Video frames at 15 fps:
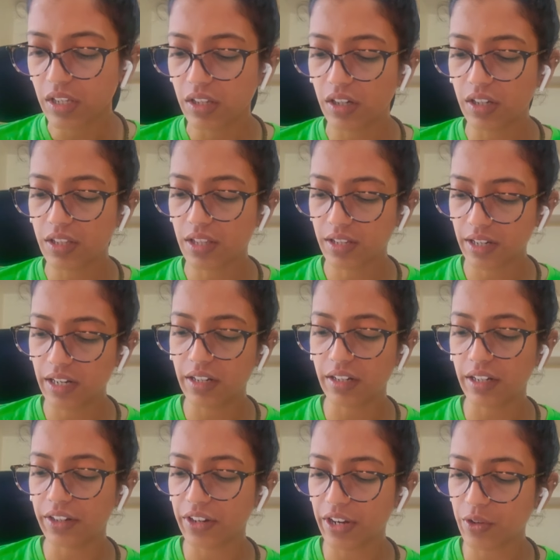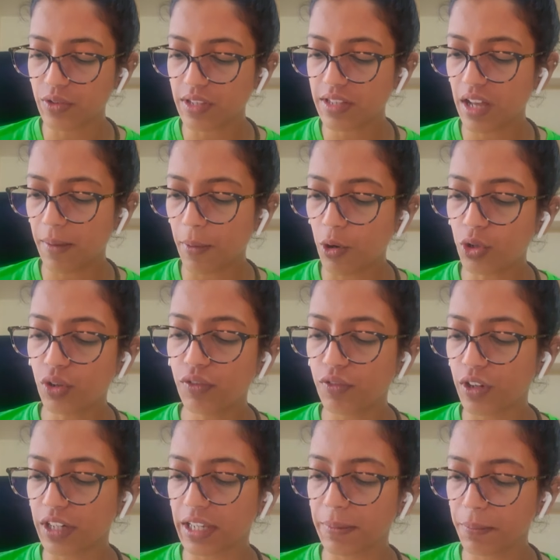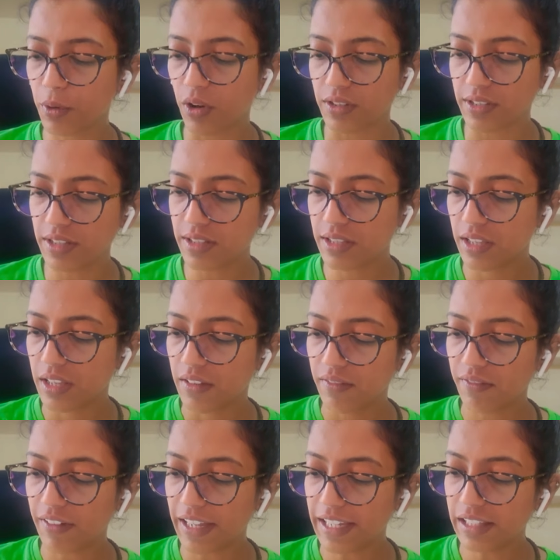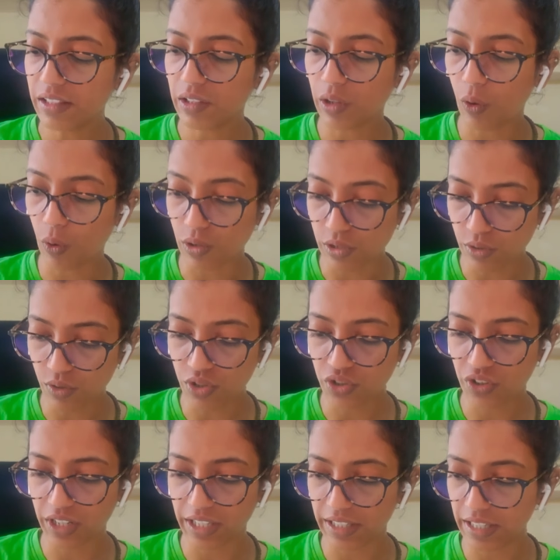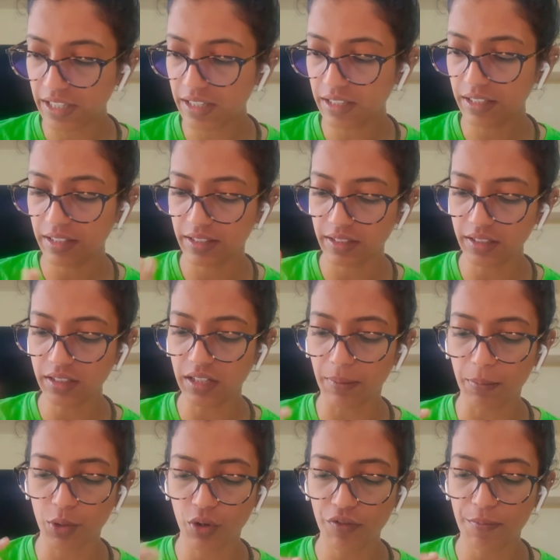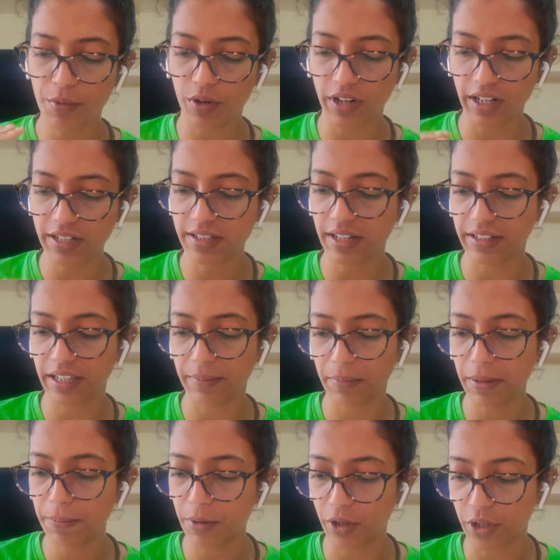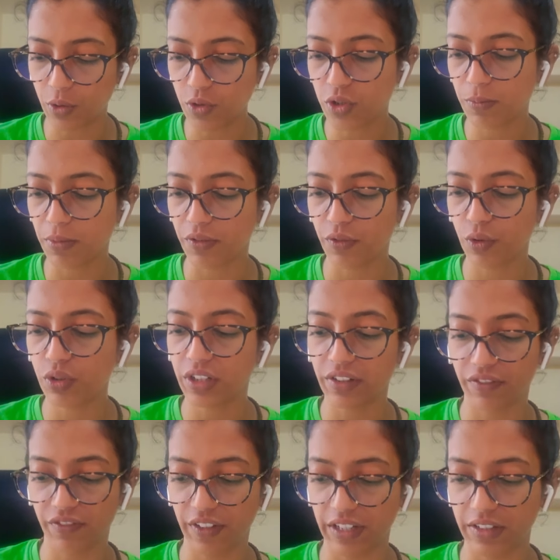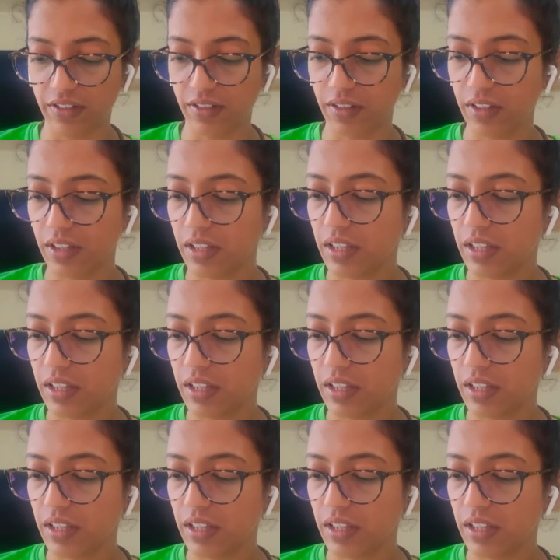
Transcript: It reduces the amount of work in process while also shrinking the number of products that can be produced before defects